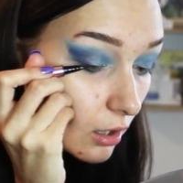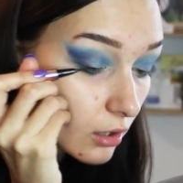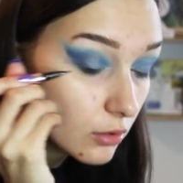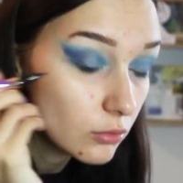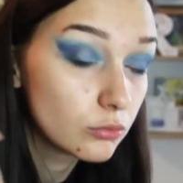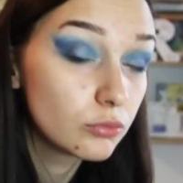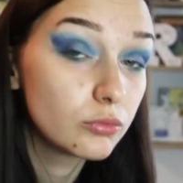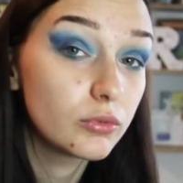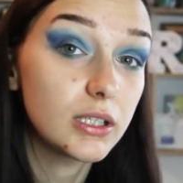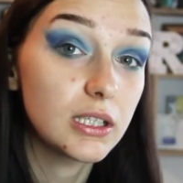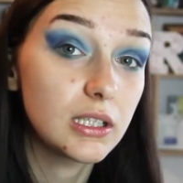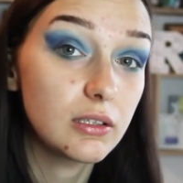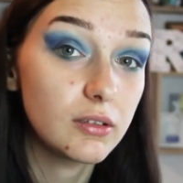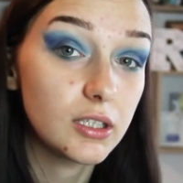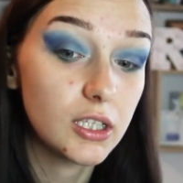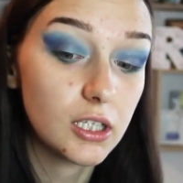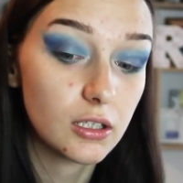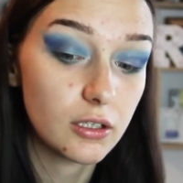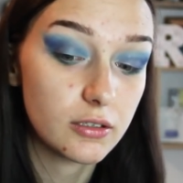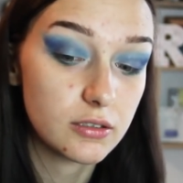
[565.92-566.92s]
really,
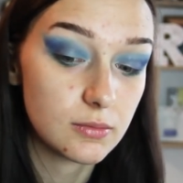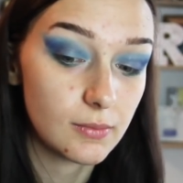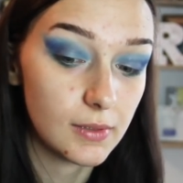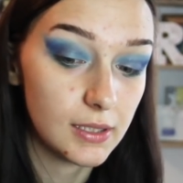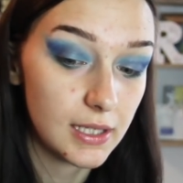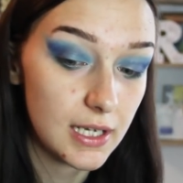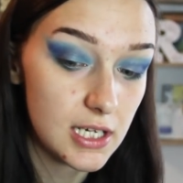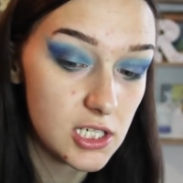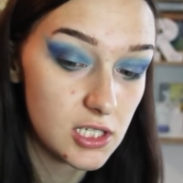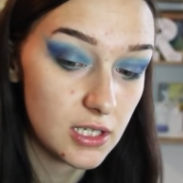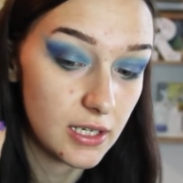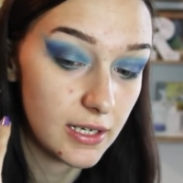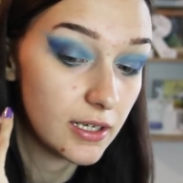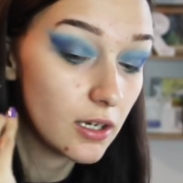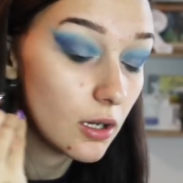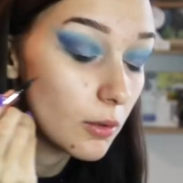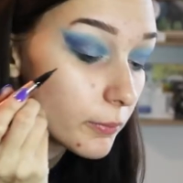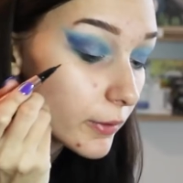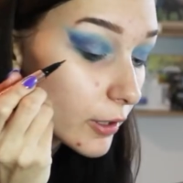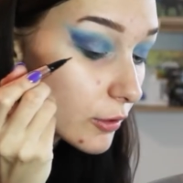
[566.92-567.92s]
really close to my lash line
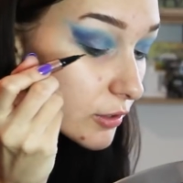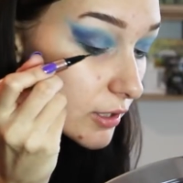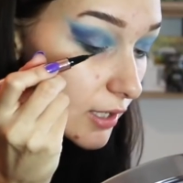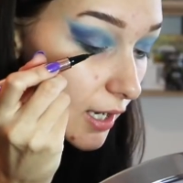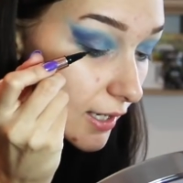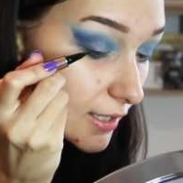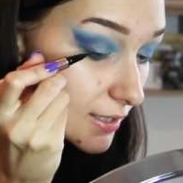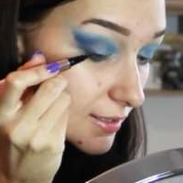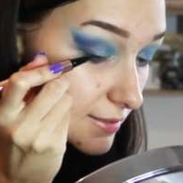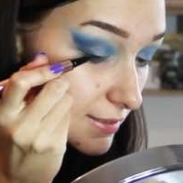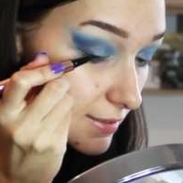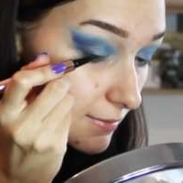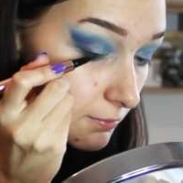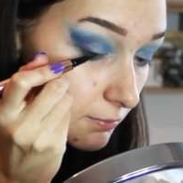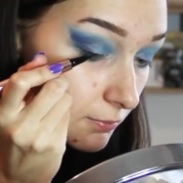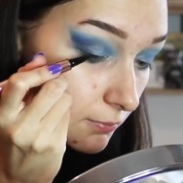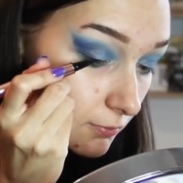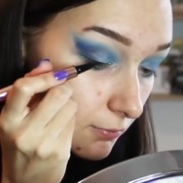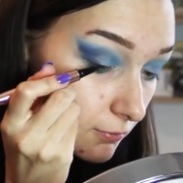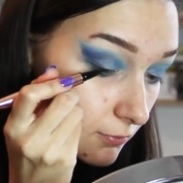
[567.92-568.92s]
on both the eyes.
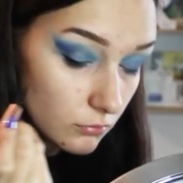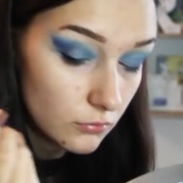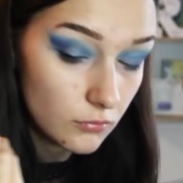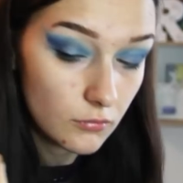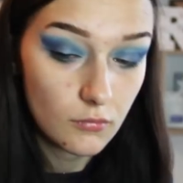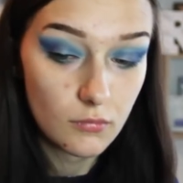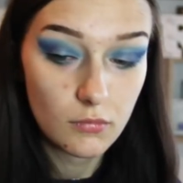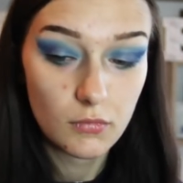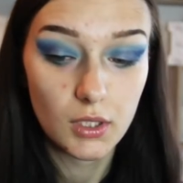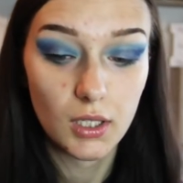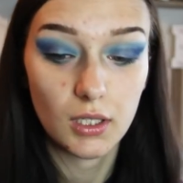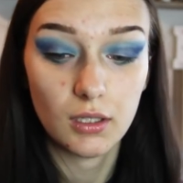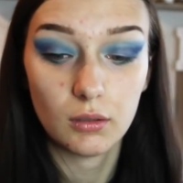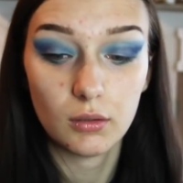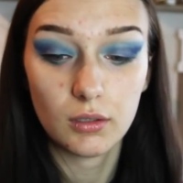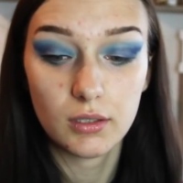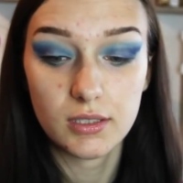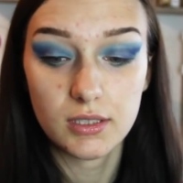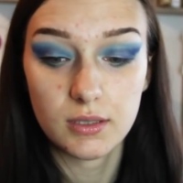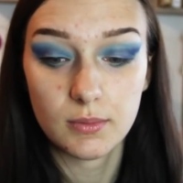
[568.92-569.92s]
I
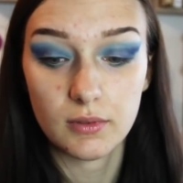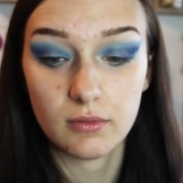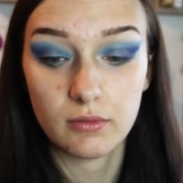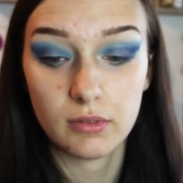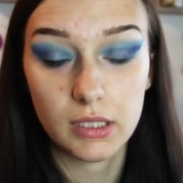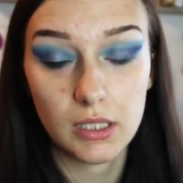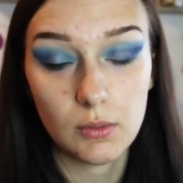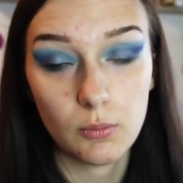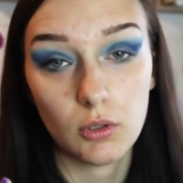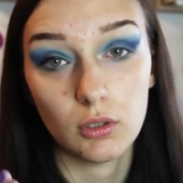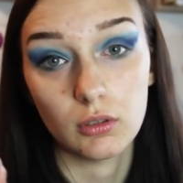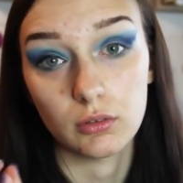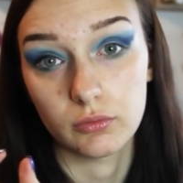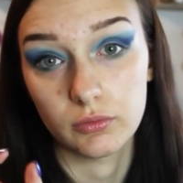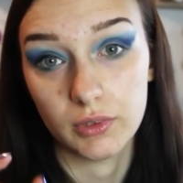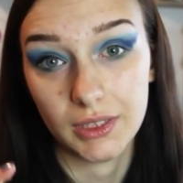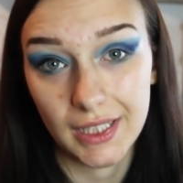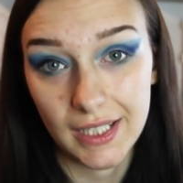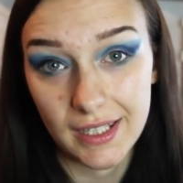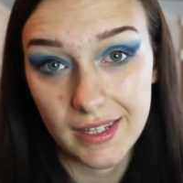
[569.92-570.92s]
want this to be really bold and
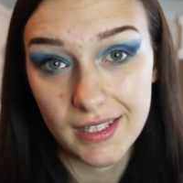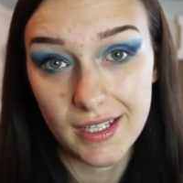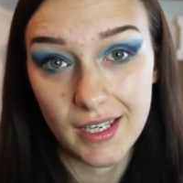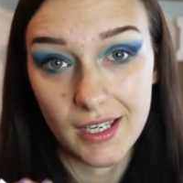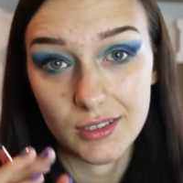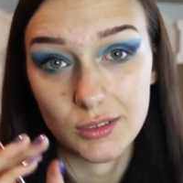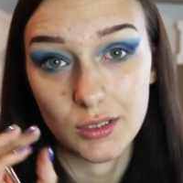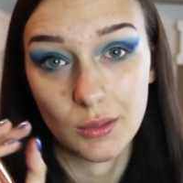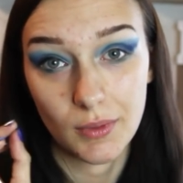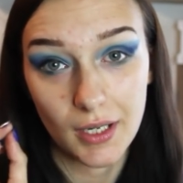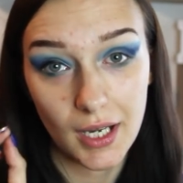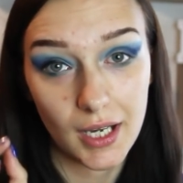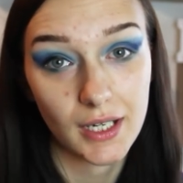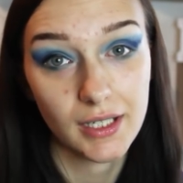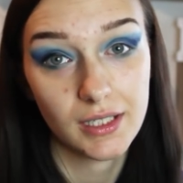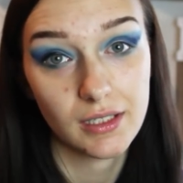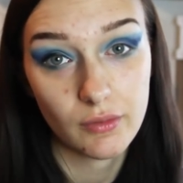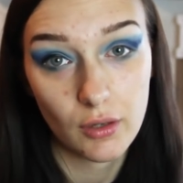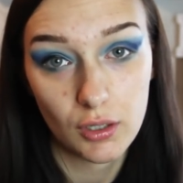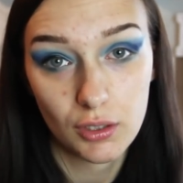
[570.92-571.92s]
really thick, so I'm
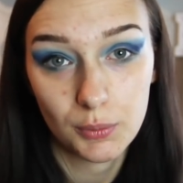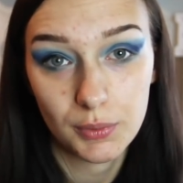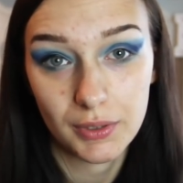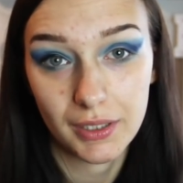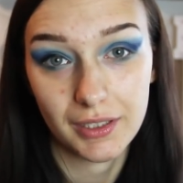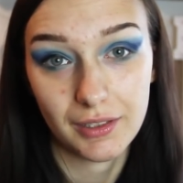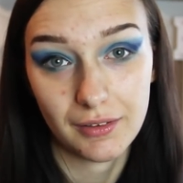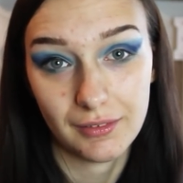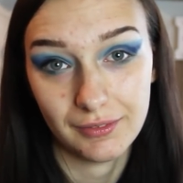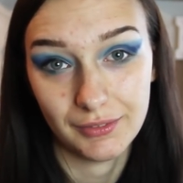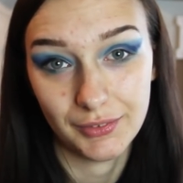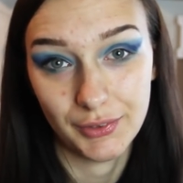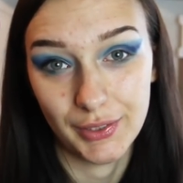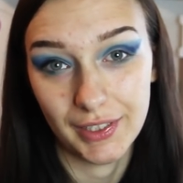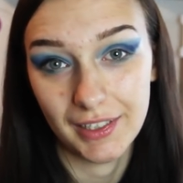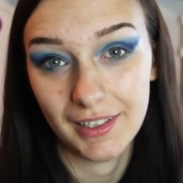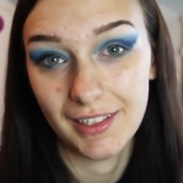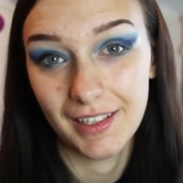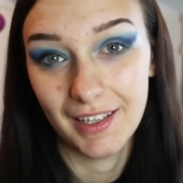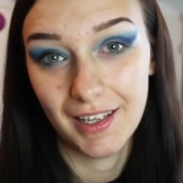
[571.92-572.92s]
kind of hoping I don't
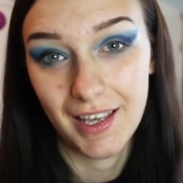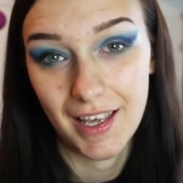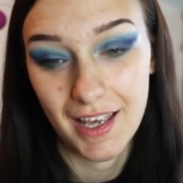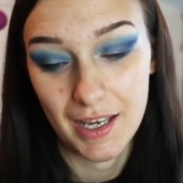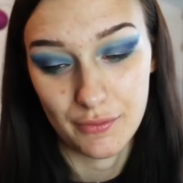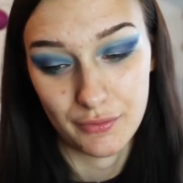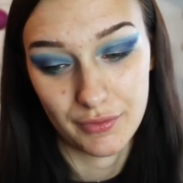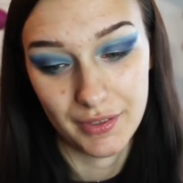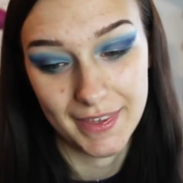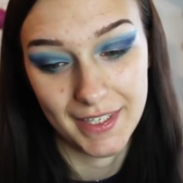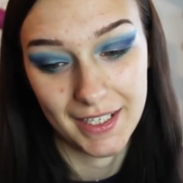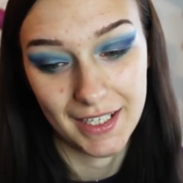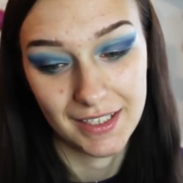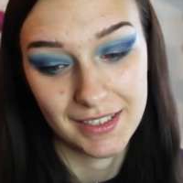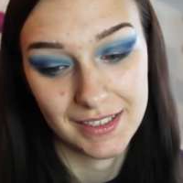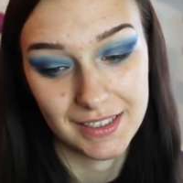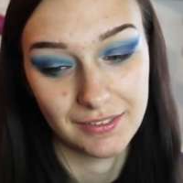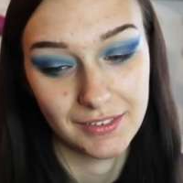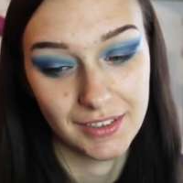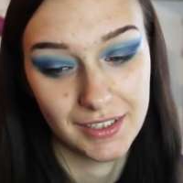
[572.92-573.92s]
ruin everything
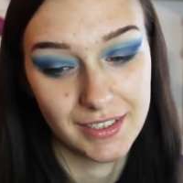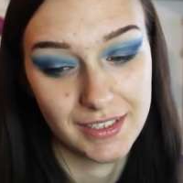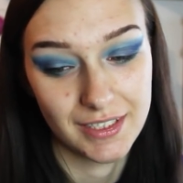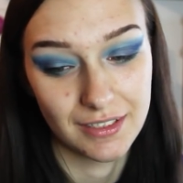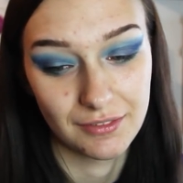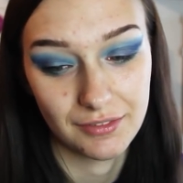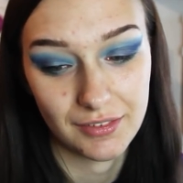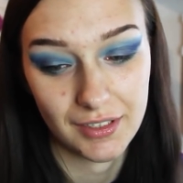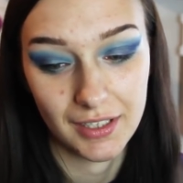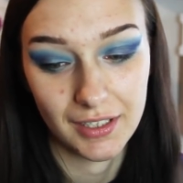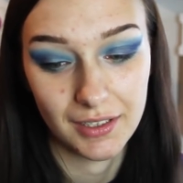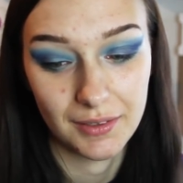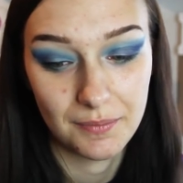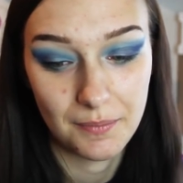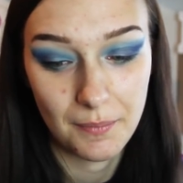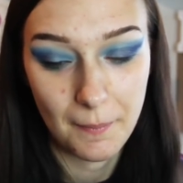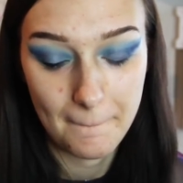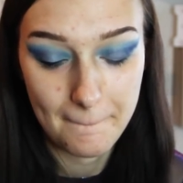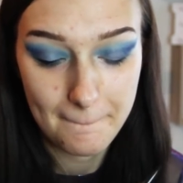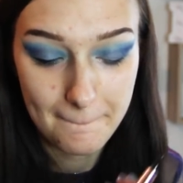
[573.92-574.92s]
else I've done so far.
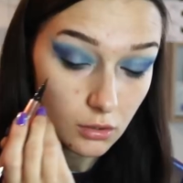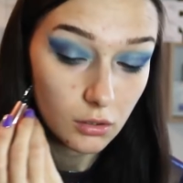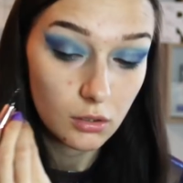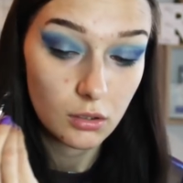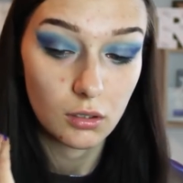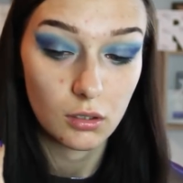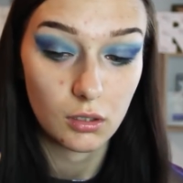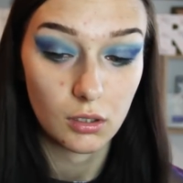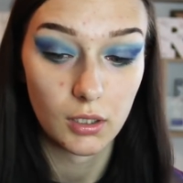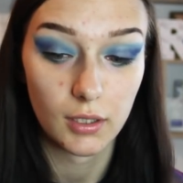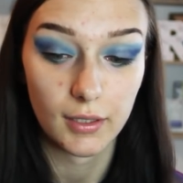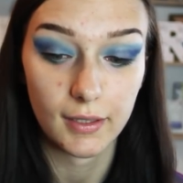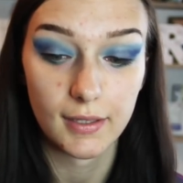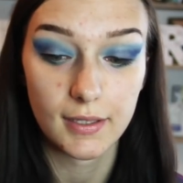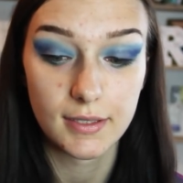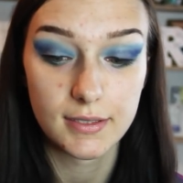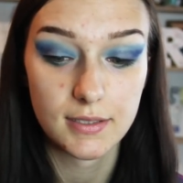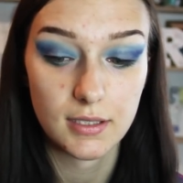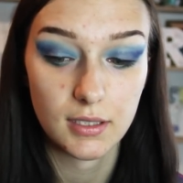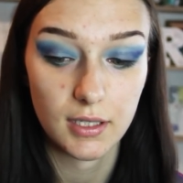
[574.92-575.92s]
Okay,
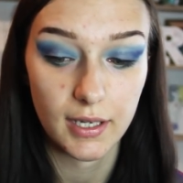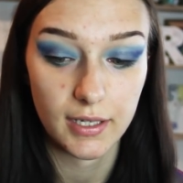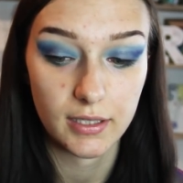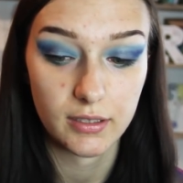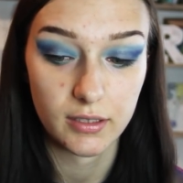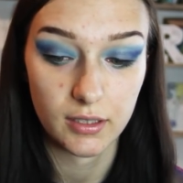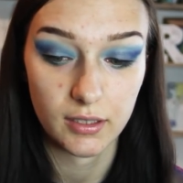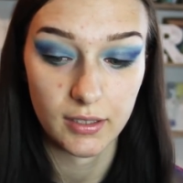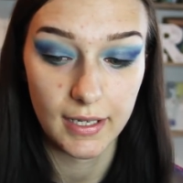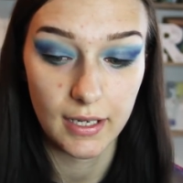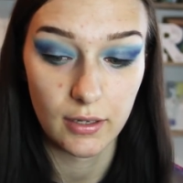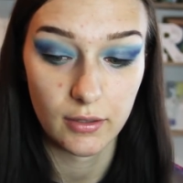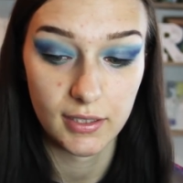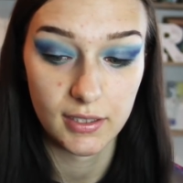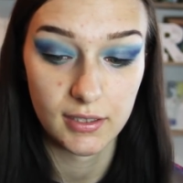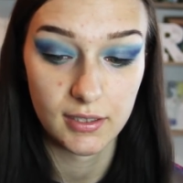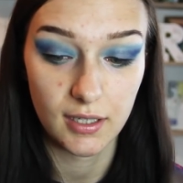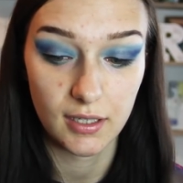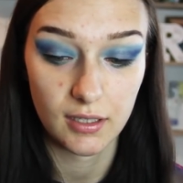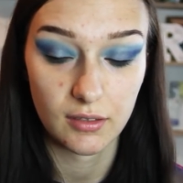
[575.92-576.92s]
that's the line done. Now I
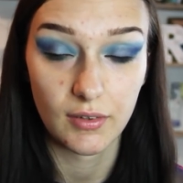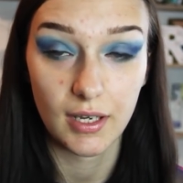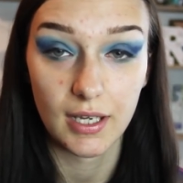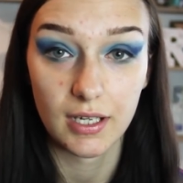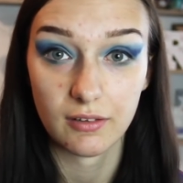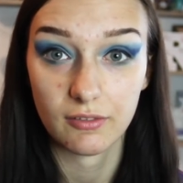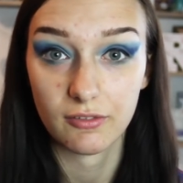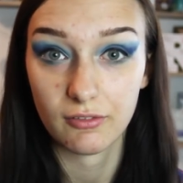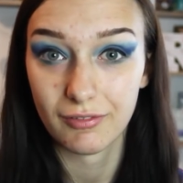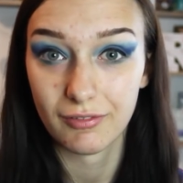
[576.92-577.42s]
need to kind of add a